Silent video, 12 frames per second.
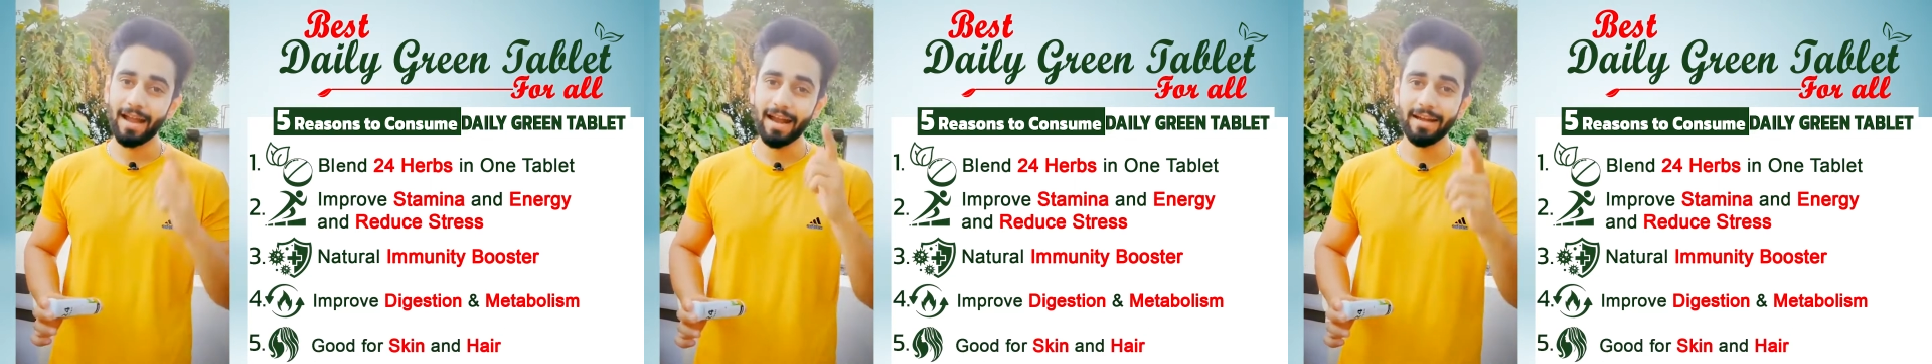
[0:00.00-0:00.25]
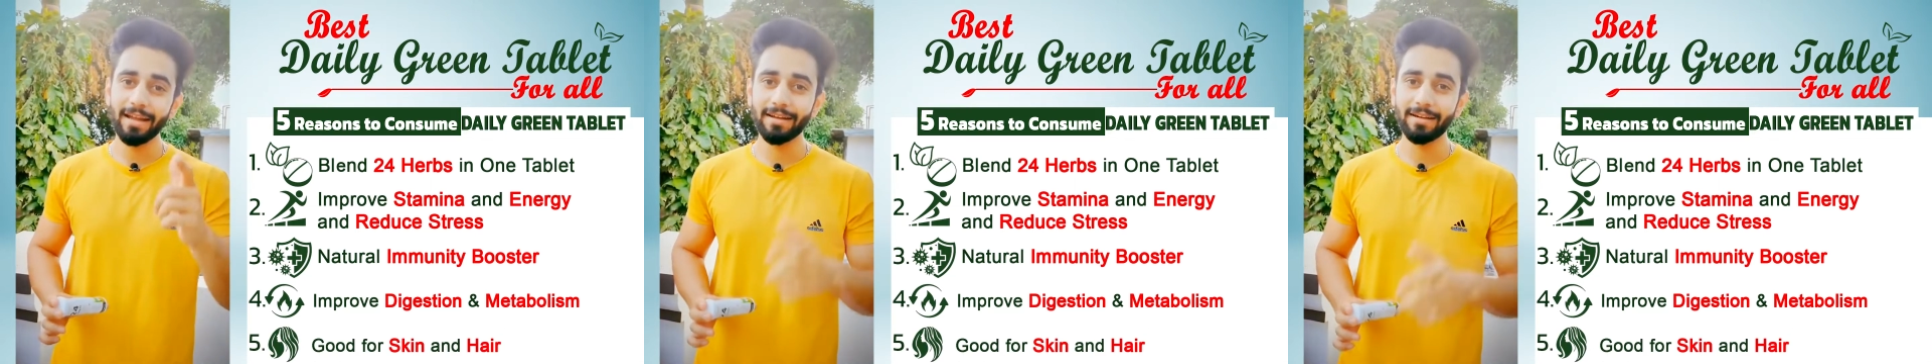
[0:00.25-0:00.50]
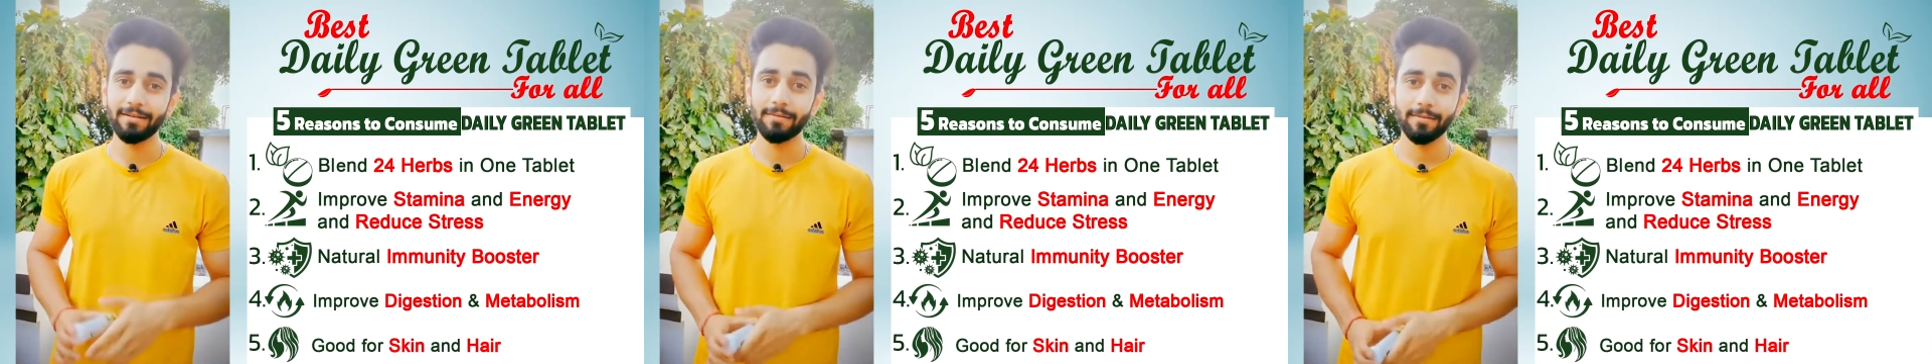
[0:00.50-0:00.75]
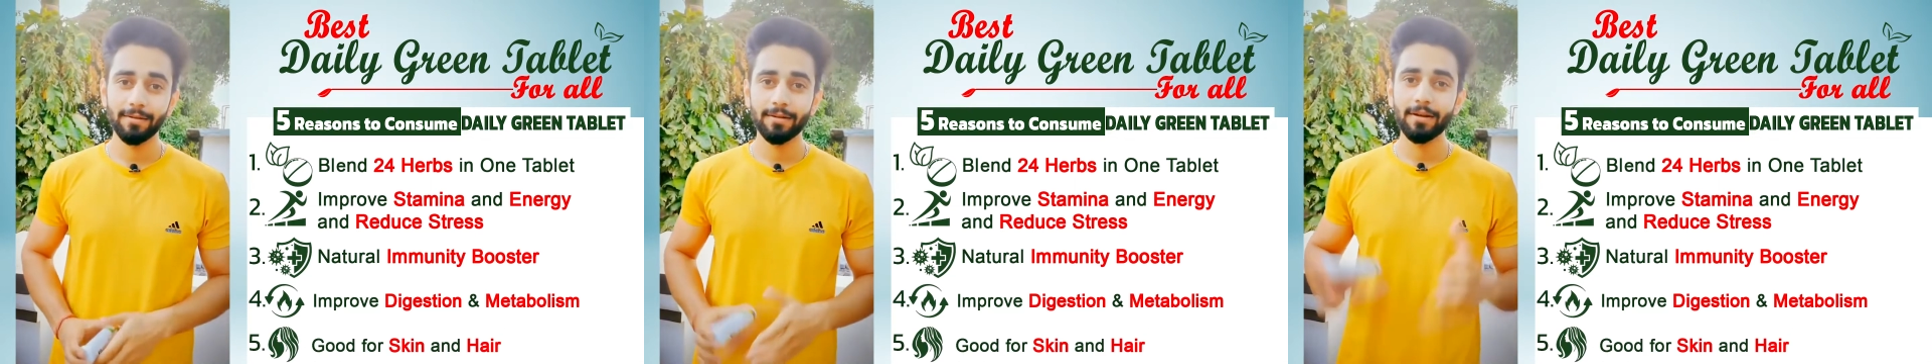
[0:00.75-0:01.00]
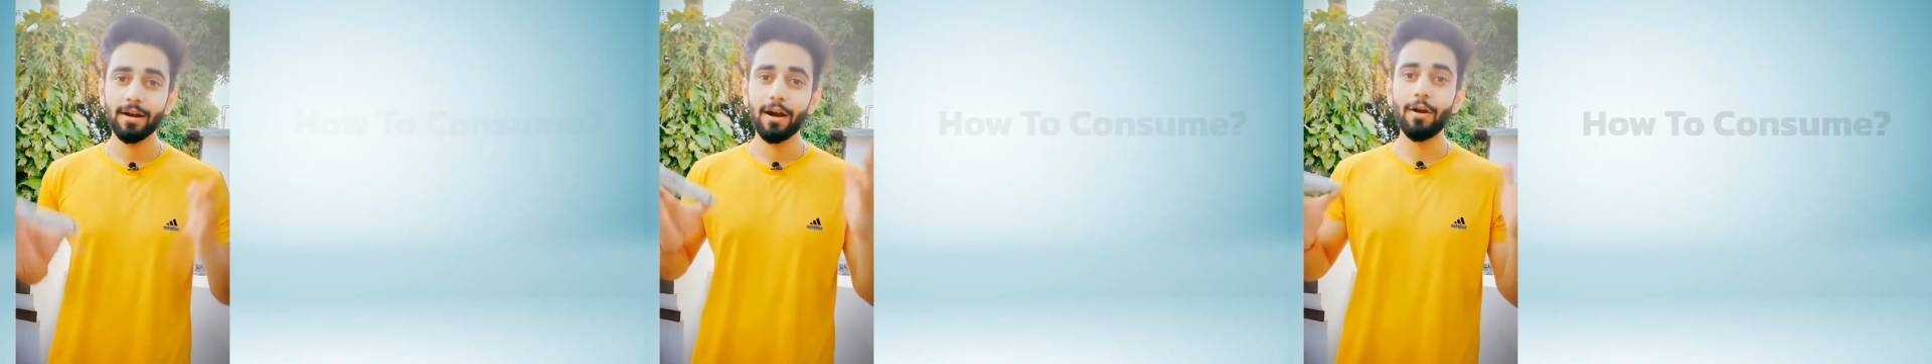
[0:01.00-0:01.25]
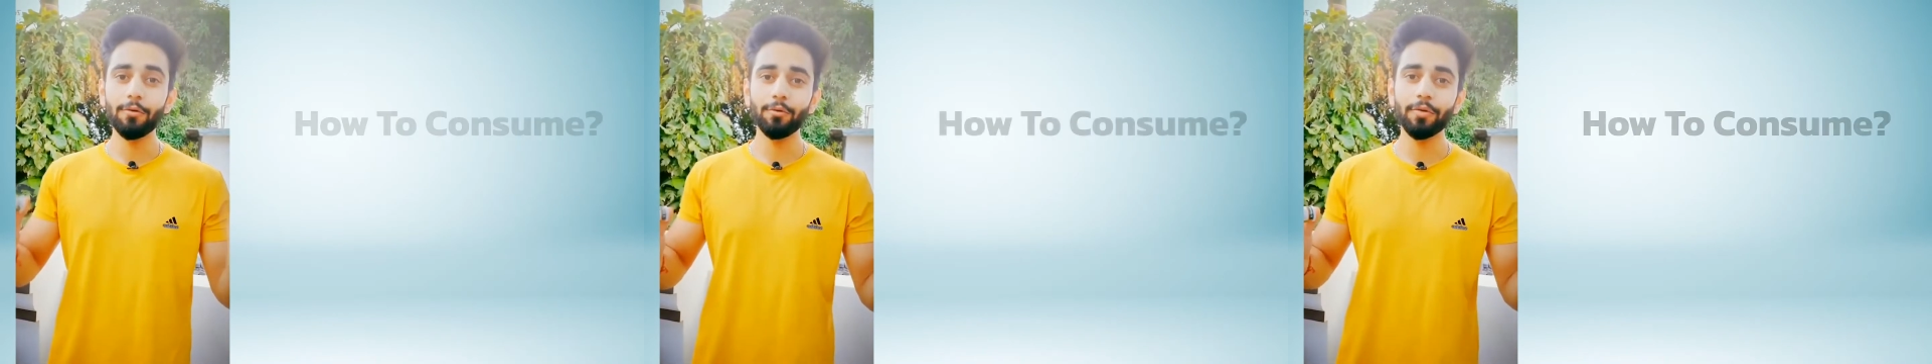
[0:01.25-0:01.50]
and hair.
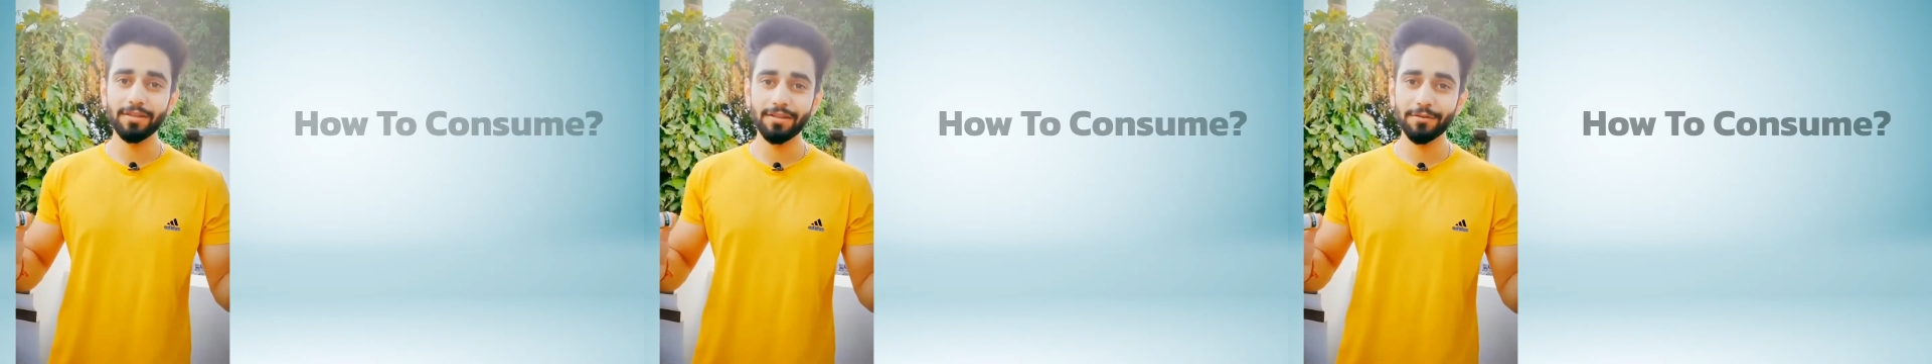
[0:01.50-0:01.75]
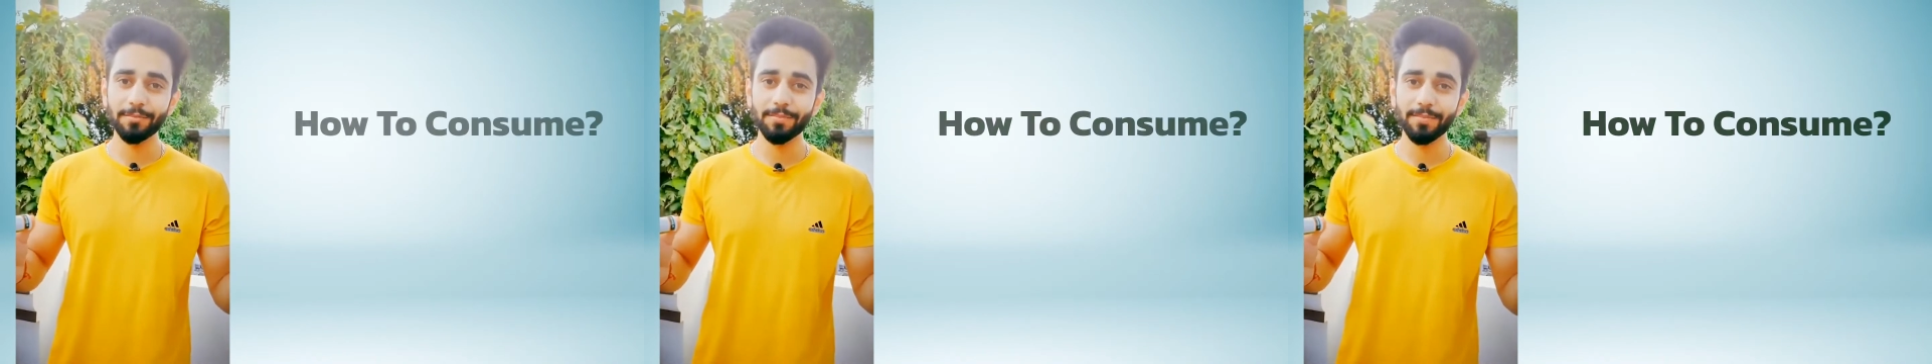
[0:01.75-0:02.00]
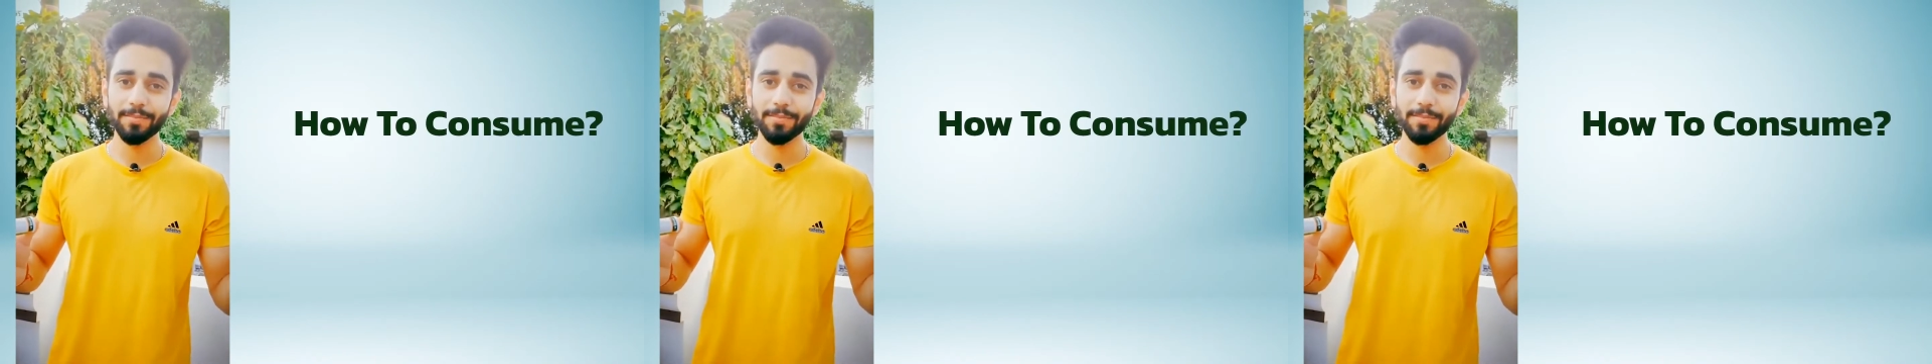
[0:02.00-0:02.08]
How to consume?